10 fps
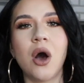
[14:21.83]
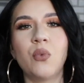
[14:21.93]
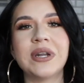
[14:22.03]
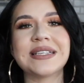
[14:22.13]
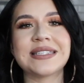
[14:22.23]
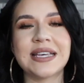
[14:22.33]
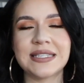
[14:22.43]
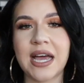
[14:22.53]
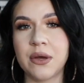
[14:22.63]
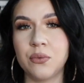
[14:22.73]
when it
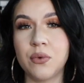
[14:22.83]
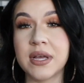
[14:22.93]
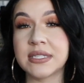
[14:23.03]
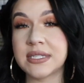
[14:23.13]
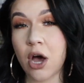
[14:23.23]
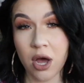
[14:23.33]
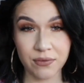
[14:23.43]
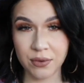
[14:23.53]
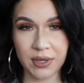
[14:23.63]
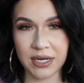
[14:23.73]
says I was
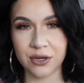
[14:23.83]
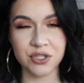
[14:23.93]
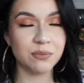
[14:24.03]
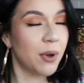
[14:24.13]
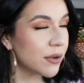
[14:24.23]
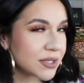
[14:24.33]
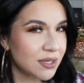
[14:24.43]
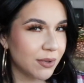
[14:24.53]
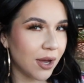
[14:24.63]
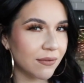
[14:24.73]
ovulating or supposed
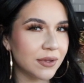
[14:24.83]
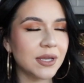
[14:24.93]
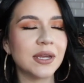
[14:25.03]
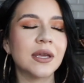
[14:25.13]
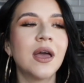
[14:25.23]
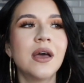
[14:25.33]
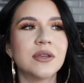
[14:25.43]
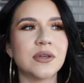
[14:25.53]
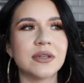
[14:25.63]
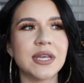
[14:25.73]
to be ovulating.
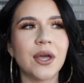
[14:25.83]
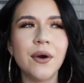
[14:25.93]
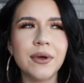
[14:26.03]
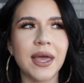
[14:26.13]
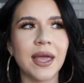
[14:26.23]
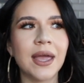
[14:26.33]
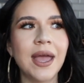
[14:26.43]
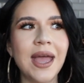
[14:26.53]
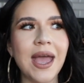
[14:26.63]
So I was like, okay.